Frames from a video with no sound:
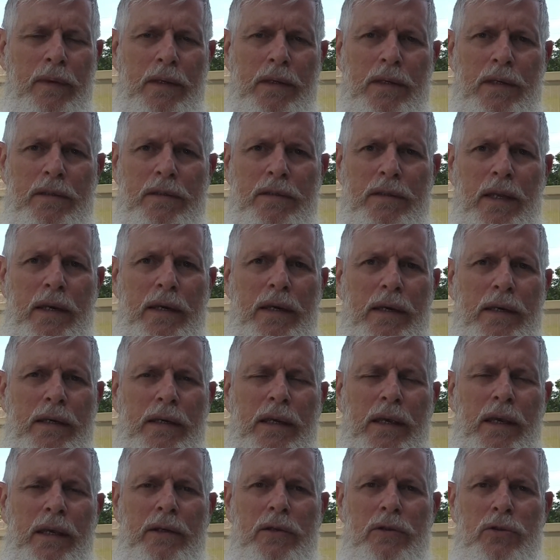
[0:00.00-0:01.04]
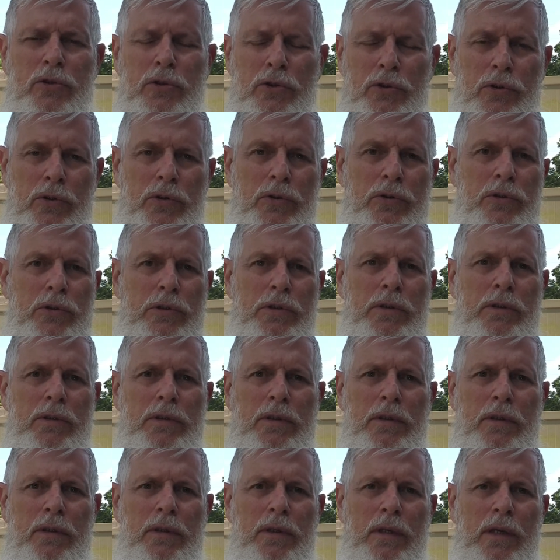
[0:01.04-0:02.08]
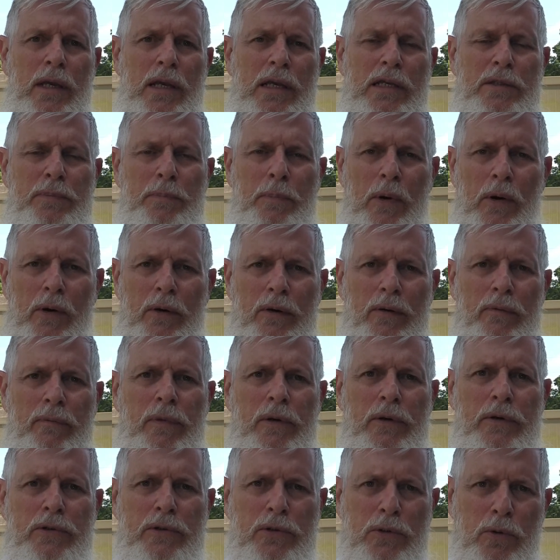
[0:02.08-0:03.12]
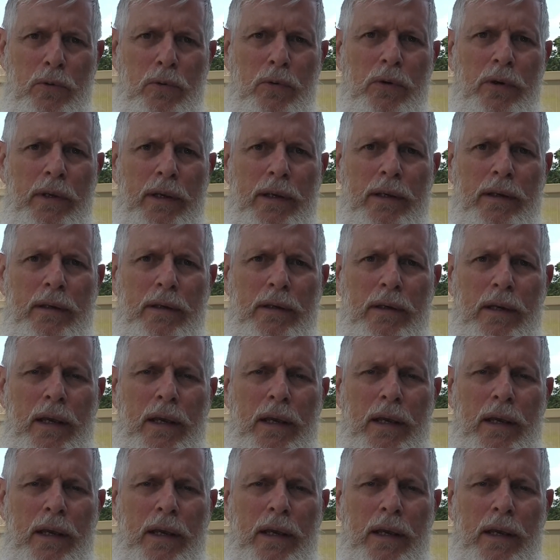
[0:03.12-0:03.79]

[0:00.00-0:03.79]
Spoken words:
because they didn't get church as part of their schooling